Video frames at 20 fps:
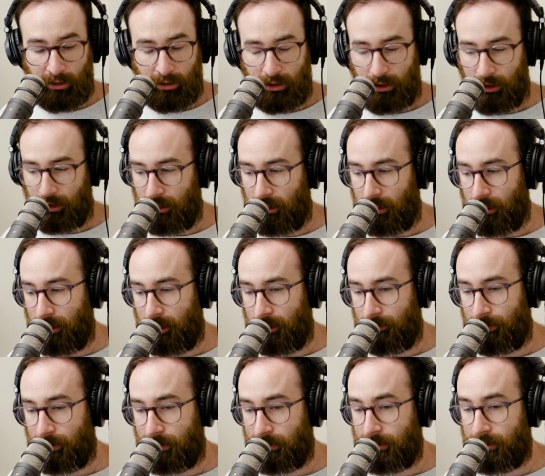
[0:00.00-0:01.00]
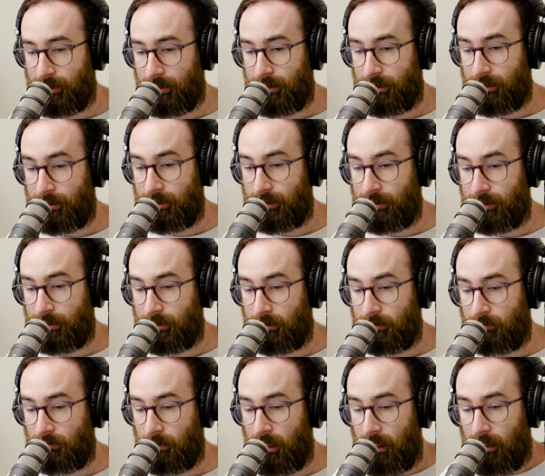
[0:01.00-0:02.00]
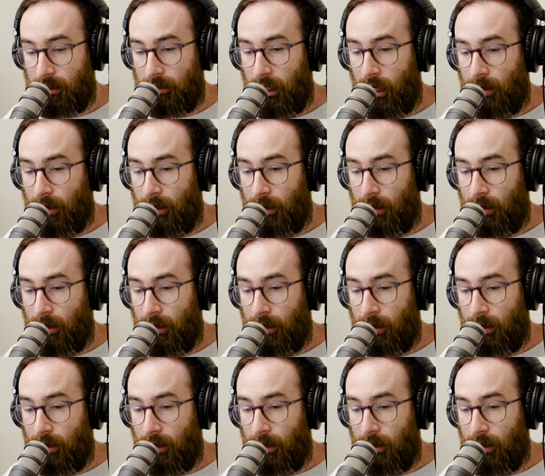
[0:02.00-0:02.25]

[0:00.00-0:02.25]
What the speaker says: Because, yeah,